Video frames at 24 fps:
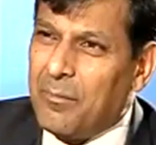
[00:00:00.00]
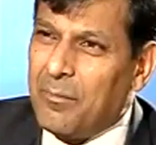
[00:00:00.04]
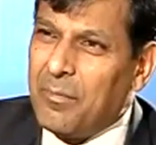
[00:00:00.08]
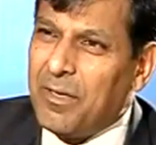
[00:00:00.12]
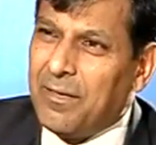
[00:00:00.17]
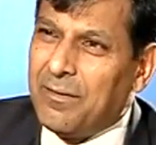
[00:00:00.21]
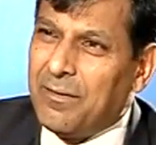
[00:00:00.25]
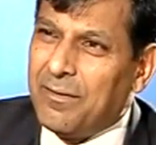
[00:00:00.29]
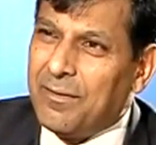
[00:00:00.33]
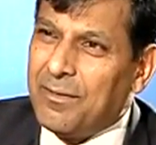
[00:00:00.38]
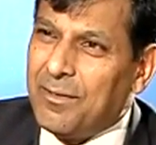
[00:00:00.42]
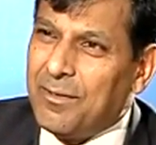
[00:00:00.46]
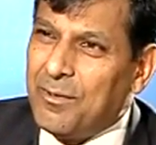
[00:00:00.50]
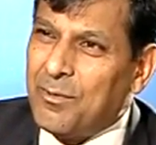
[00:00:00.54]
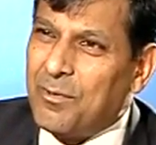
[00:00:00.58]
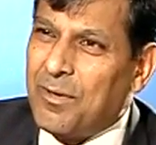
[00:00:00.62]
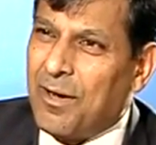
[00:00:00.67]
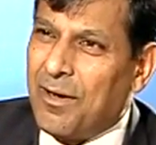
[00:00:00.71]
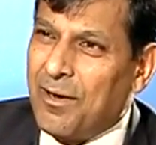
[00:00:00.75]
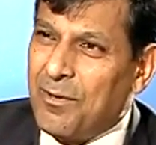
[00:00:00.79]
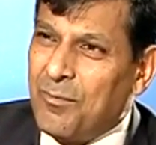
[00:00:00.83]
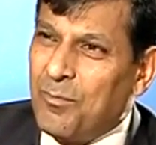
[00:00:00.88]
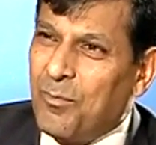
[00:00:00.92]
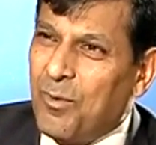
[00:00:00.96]
I mean, you
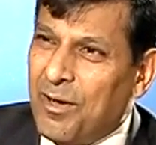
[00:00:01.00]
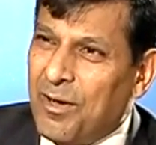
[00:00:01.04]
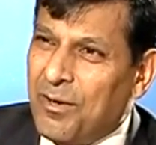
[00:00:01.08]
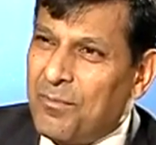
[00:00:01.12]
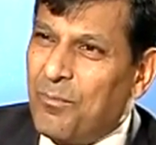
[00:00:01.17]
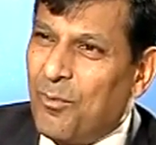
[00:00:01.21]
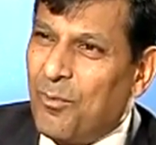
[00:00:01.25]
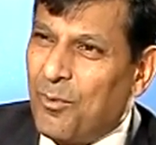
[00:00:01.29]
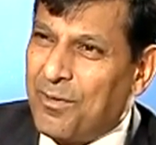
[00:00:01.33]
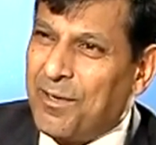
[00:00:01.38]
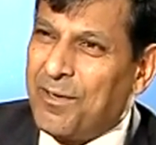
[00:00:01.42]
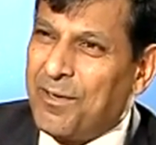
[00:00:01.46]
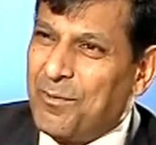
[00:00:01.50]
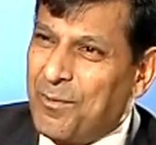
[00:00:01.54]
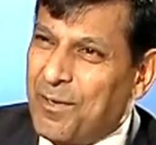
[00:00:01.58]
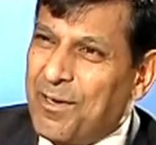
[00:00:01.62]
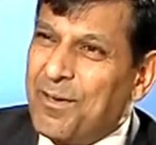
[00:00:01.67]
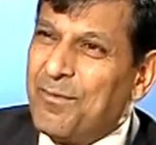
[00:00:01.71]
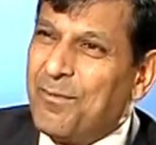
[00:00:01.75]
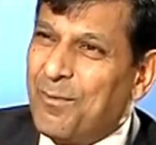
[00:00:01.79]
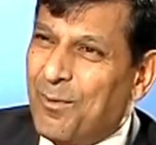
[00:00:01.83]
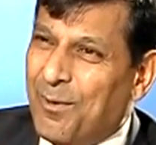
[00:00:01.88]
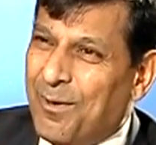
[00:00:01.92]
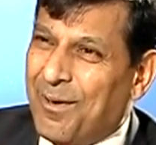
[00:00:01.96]
can't work more than
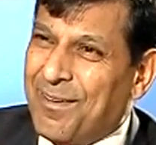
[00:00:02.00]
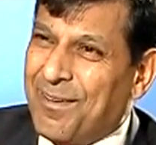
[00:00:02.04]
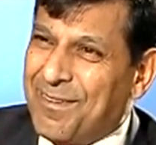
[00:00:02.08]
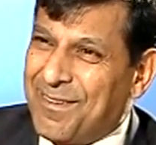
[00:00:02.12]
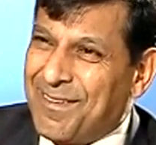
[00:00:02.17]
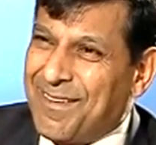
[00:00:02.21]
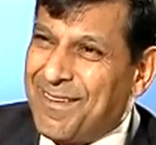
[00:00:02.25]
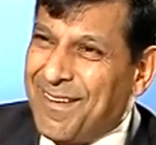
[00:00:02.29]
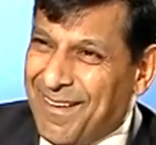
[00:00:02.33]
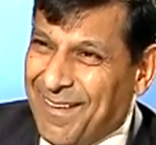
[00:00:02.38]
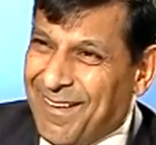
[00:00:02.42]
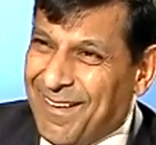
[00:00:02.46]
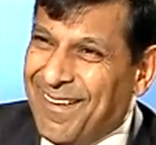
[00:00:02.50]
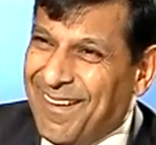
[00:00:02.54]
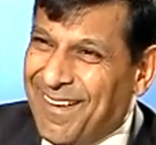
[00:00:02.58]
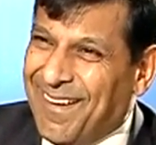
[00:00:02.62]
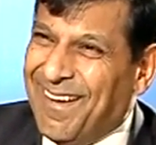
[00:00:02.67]
24 hours a day.